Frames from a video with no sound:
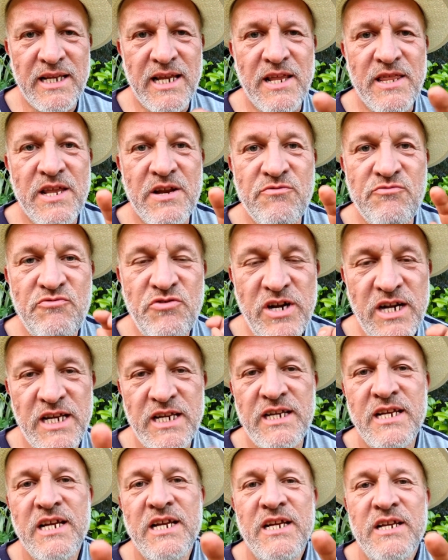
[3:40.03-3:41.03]
They're
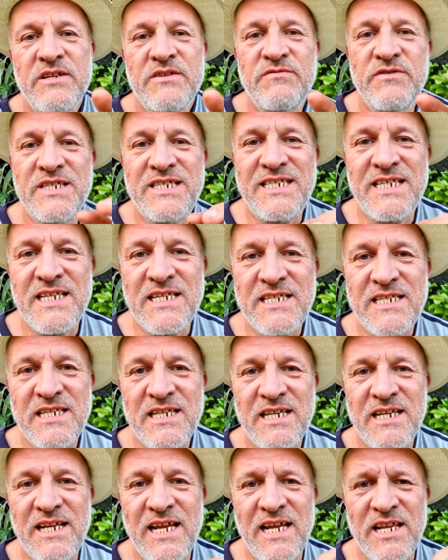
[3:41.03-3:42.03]
really
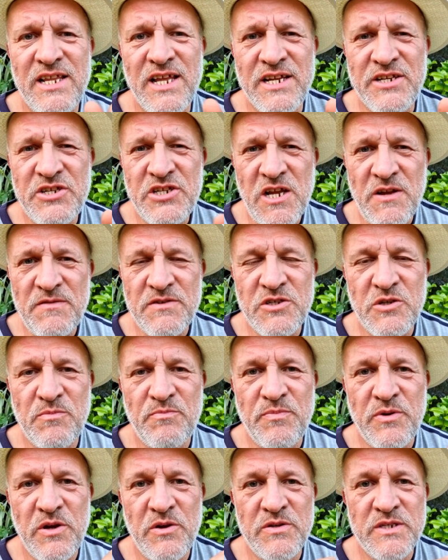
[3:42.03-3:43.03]
resistant, they're tough as
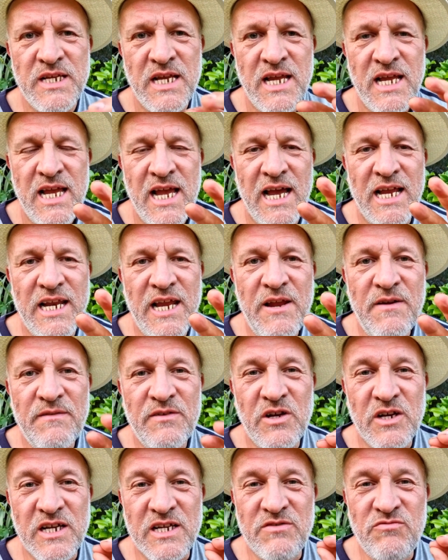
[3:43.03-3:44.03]
old boots, and
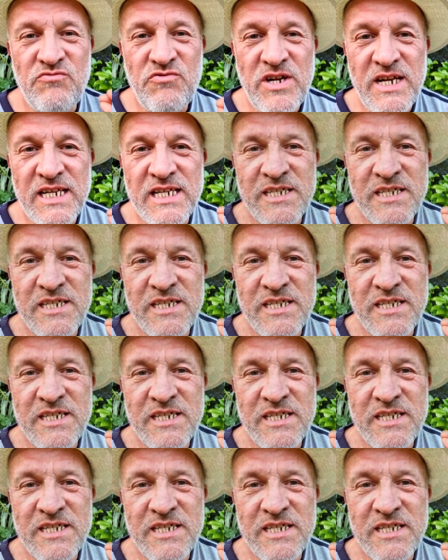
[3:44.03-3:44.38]
even like a really